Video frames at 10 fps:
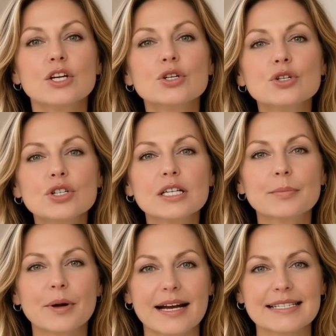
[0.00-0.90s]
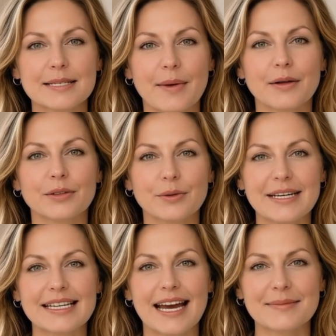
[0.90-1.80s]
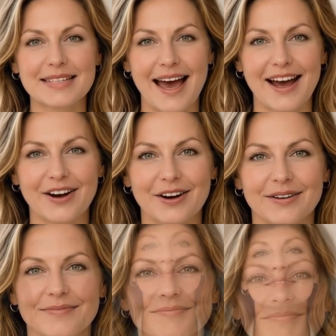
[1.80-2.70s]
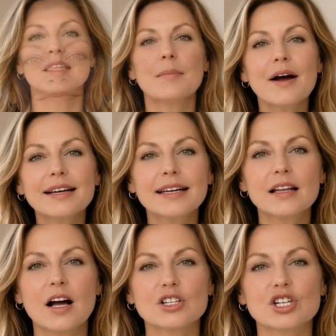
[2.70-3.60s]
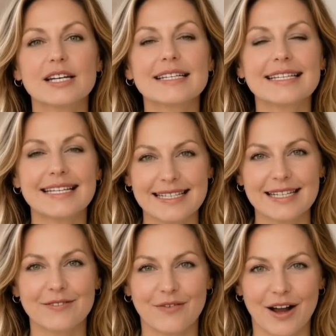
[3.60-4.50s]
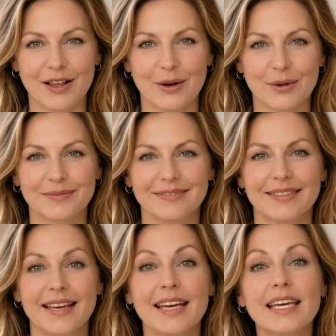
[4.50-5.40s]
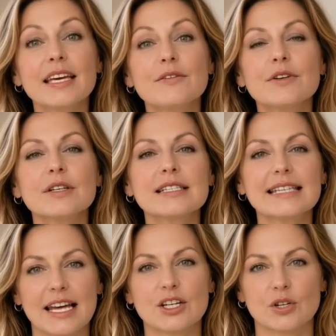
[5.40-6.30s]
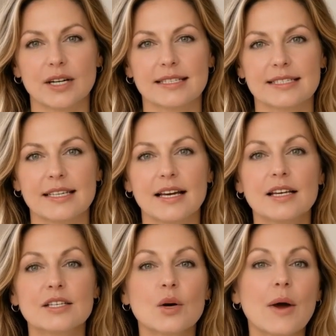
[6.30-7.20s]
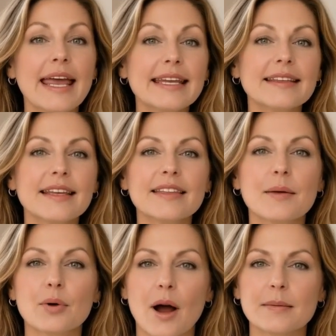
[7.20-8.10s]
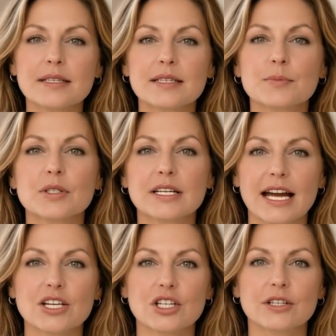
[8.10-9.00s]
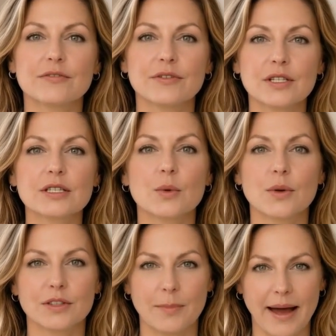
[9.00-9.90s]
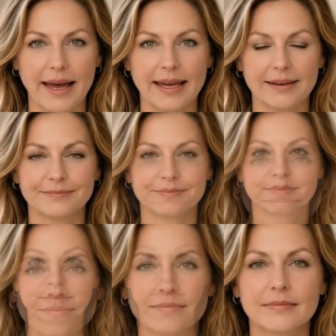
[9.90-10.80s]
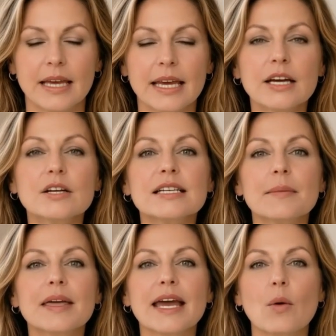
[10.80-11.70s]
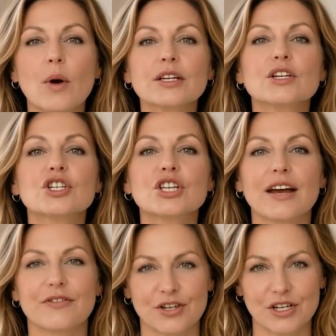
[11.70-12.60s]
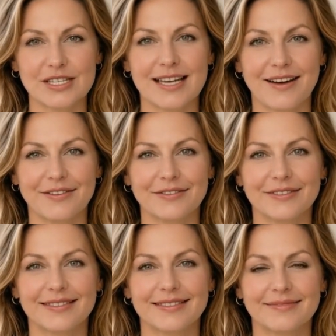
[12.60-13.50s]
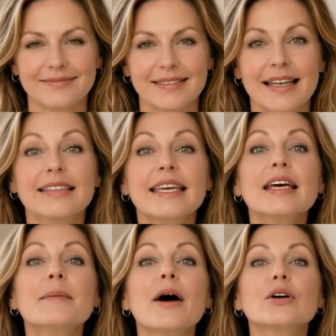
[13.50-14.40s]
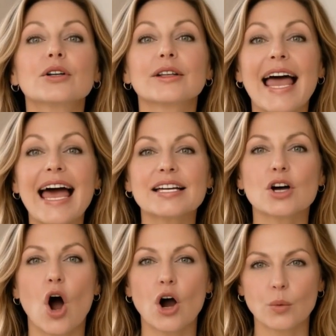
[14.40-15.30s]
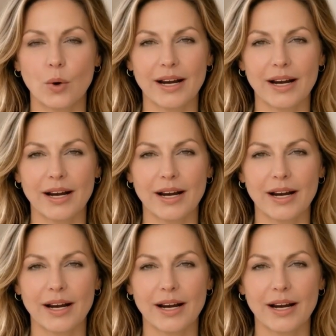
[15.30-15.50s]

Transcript: usually priced about 3 times higher. The marketing logic is easy to follow. Heat feels dangerous, so anything that promises protection feels worth buying. Here's something I want you to check for yourself. Think about your last hard